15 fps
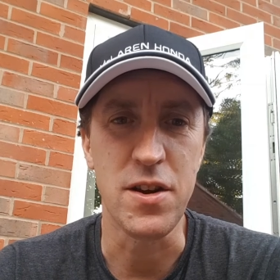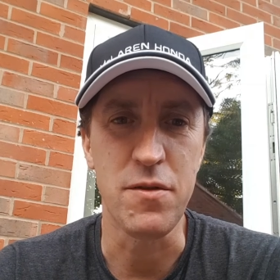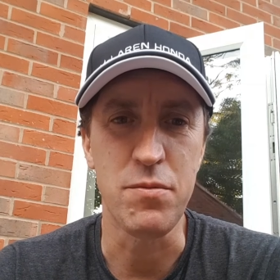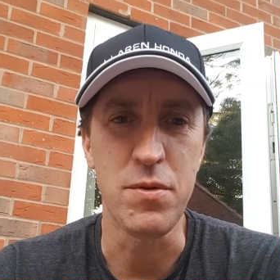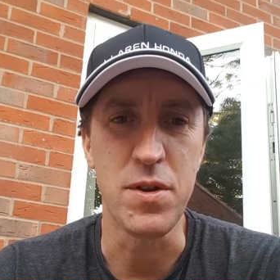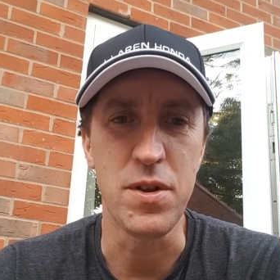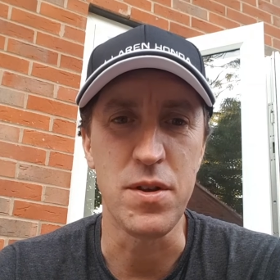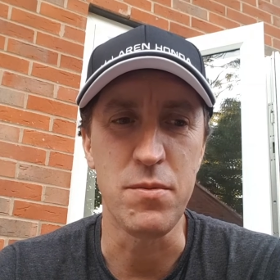off
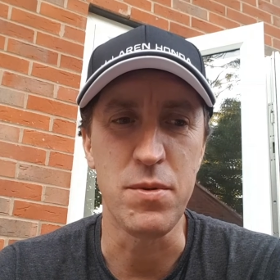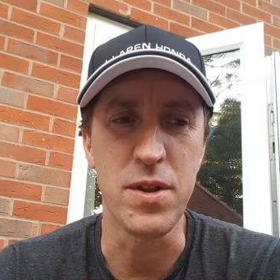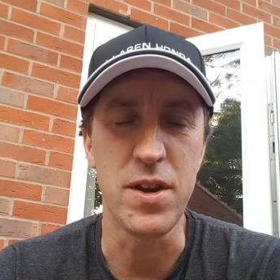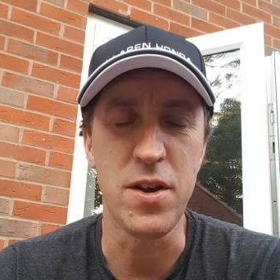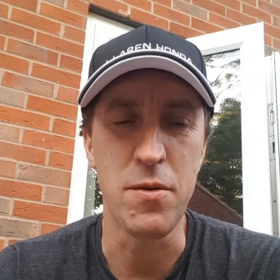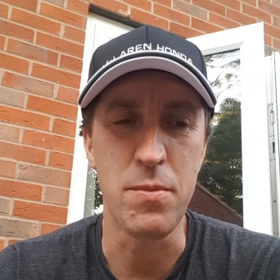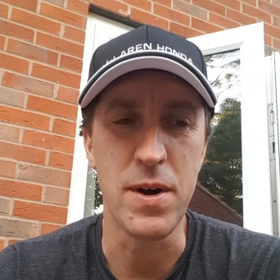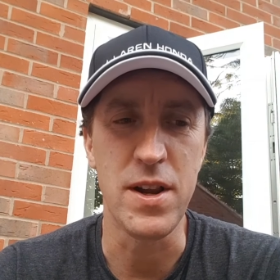with the
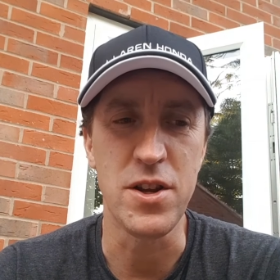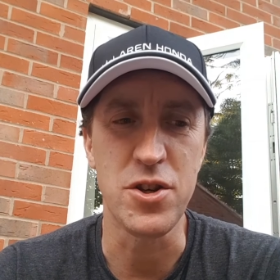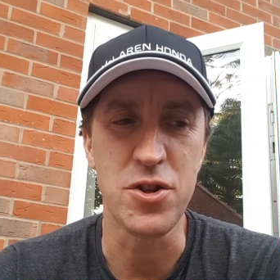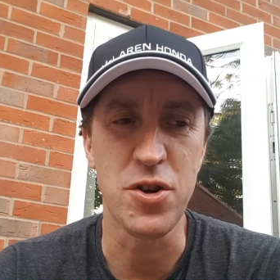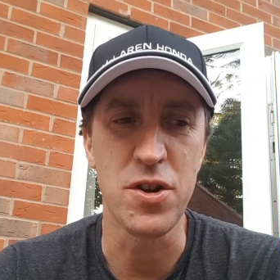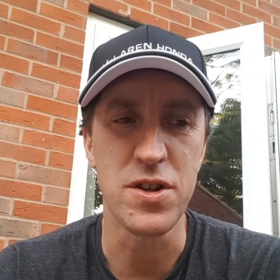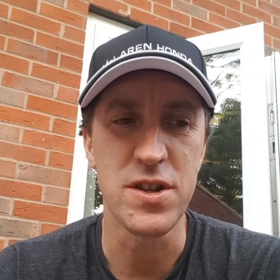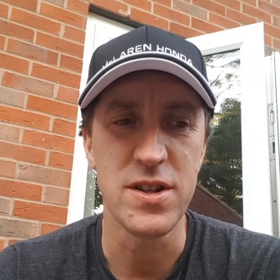no pellet
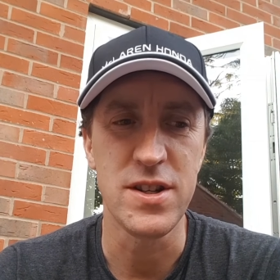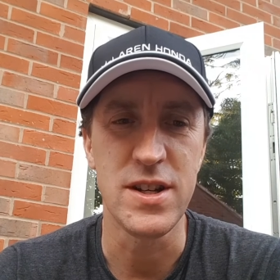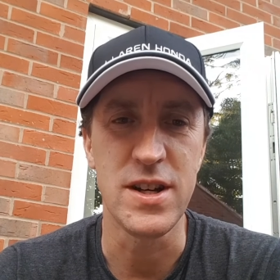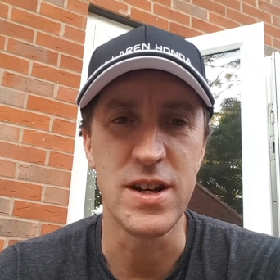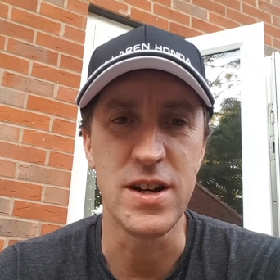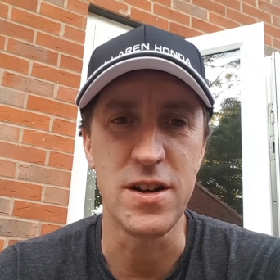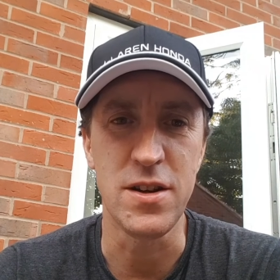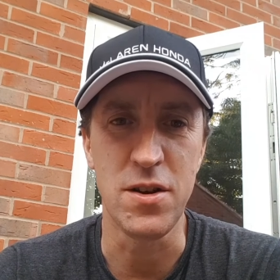shot,
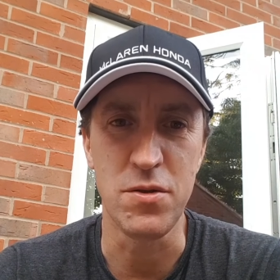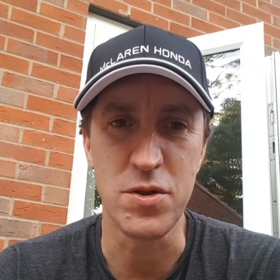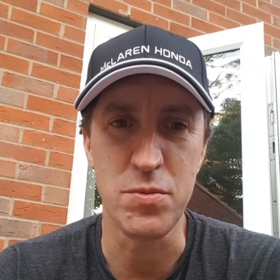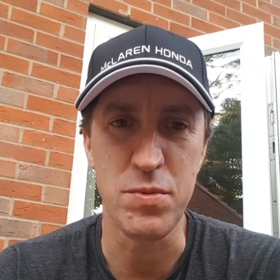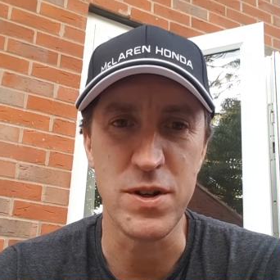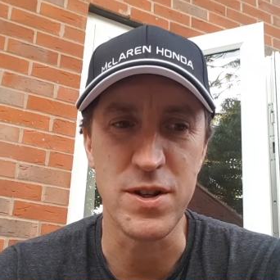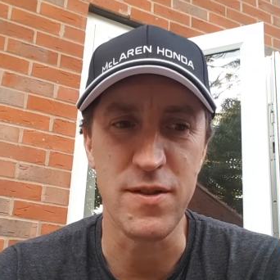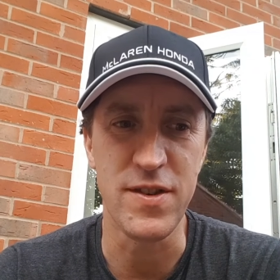no
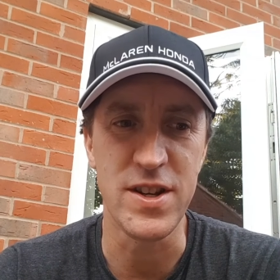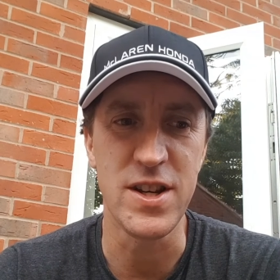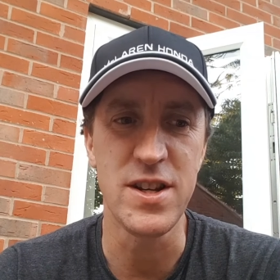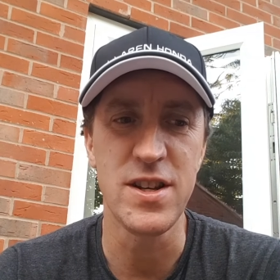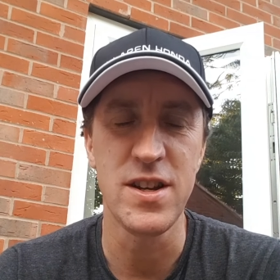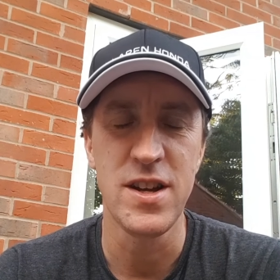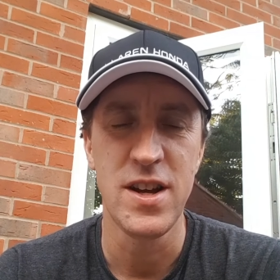suppressor fitted,